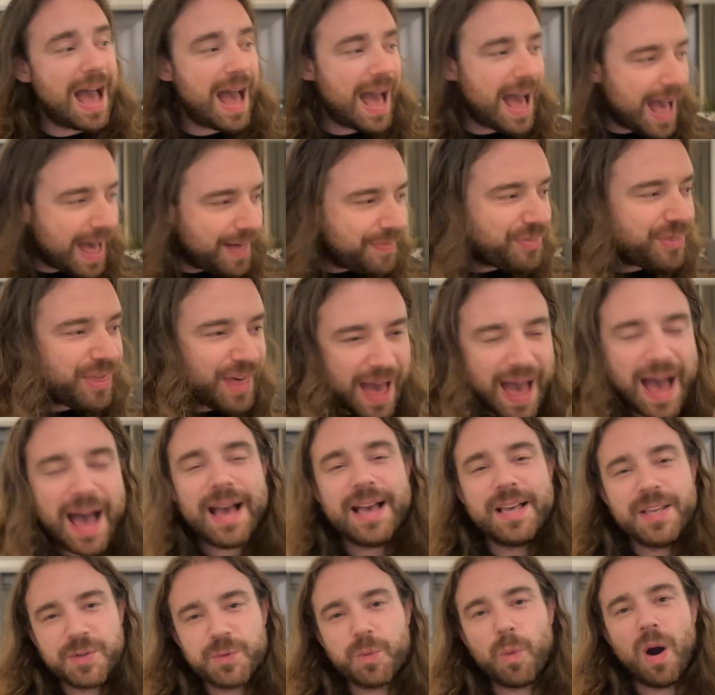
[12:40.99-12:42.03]
And that
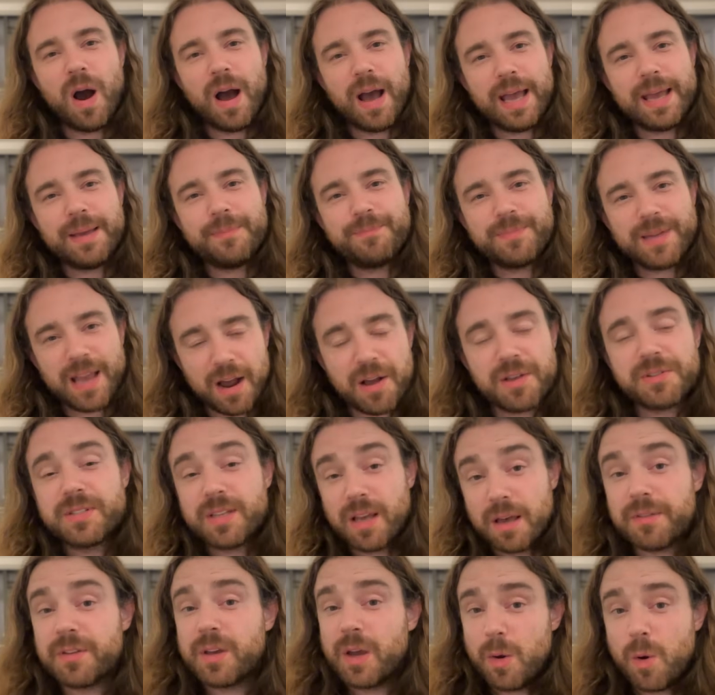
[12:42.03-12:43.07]
is why Gareth
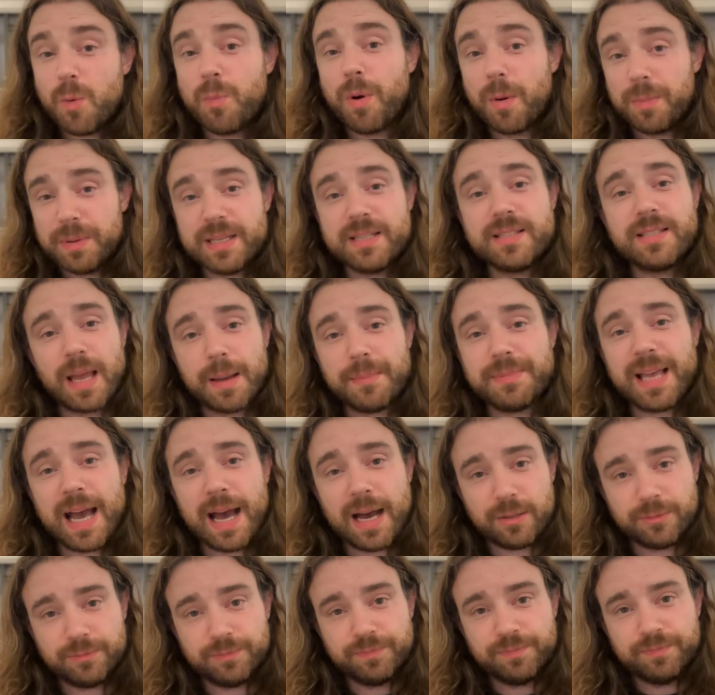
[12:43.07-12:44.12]
Southgate will probably step
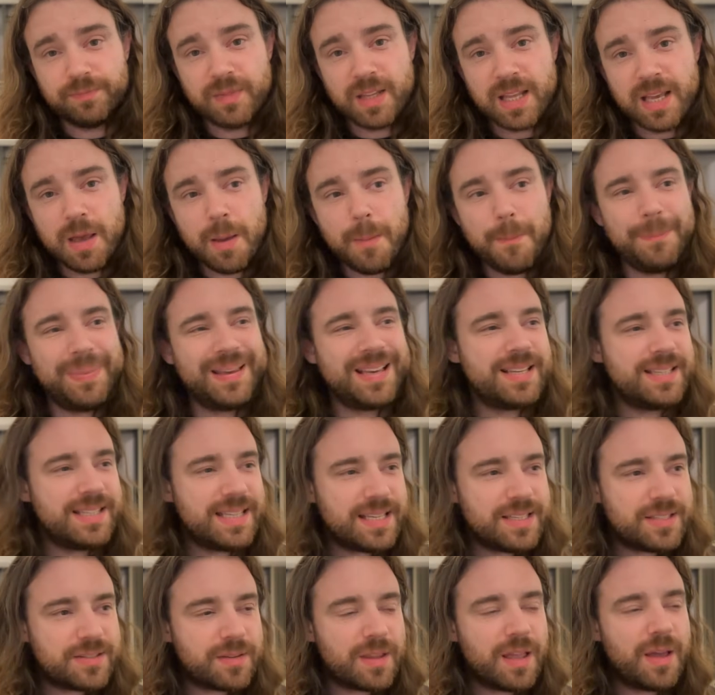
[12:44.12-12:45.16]
down, because
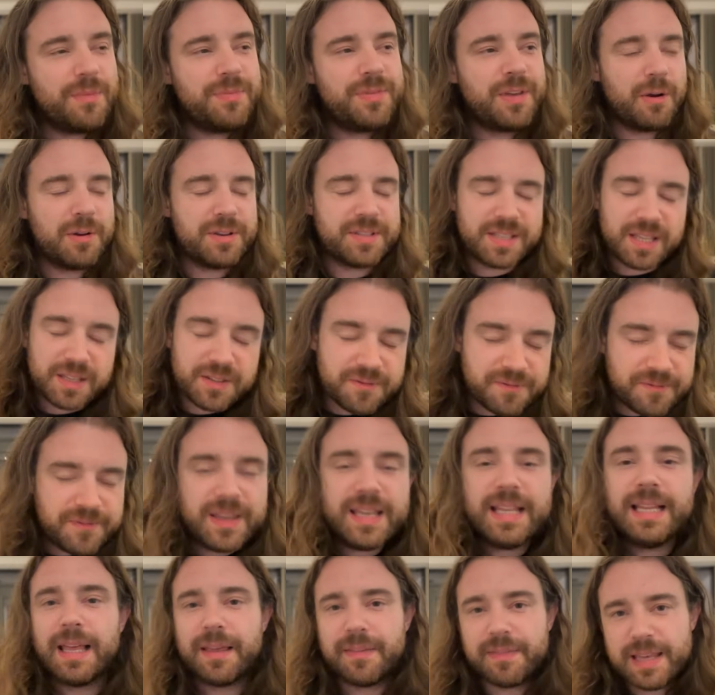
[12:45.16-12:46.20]
there is this
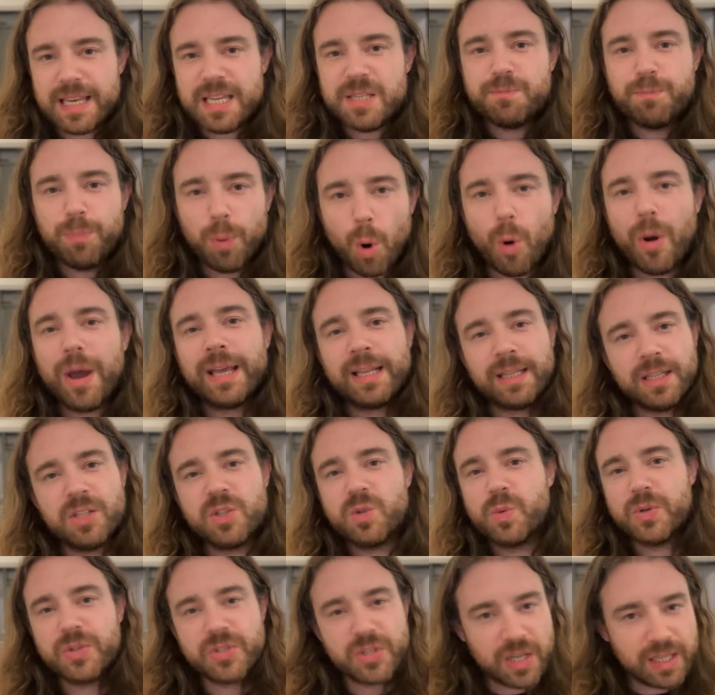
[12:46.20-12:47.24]
feeling that he's brought England
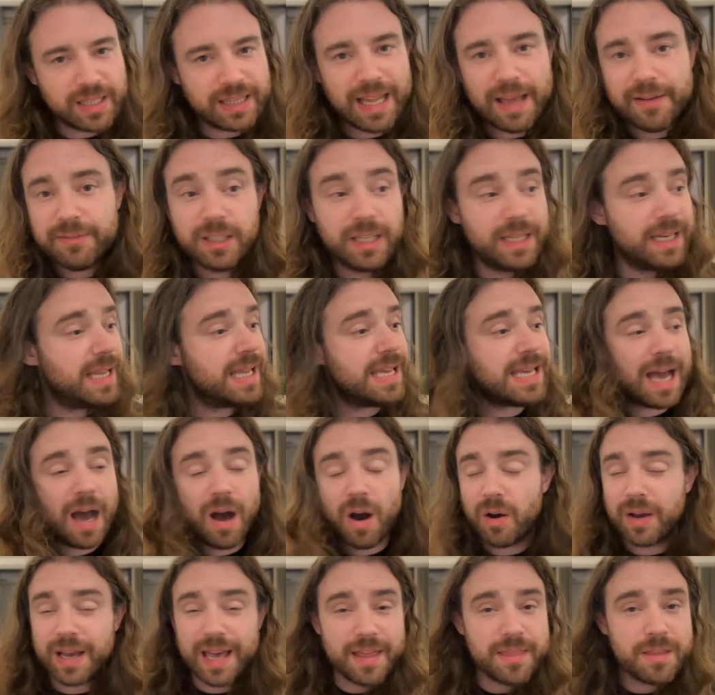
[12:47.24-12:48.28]
to a certain level and he
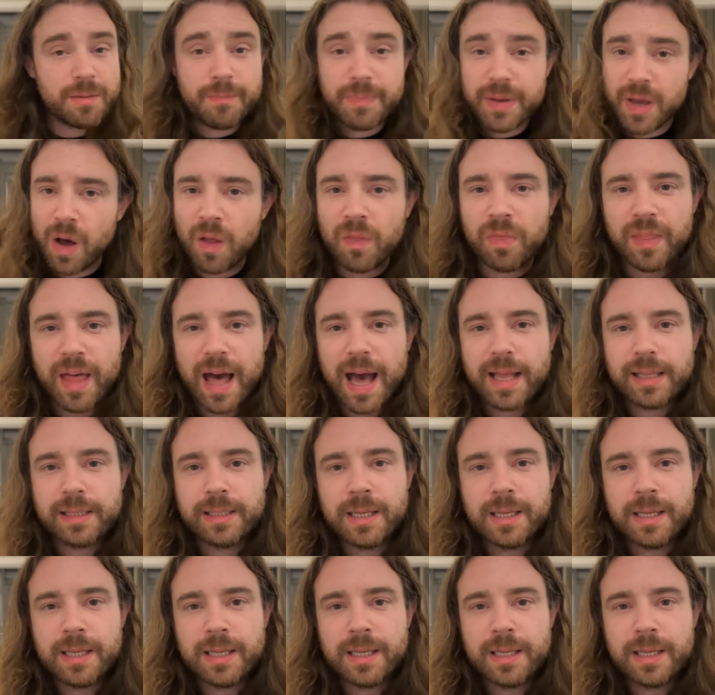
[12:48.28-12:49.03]
can't get them beyond that.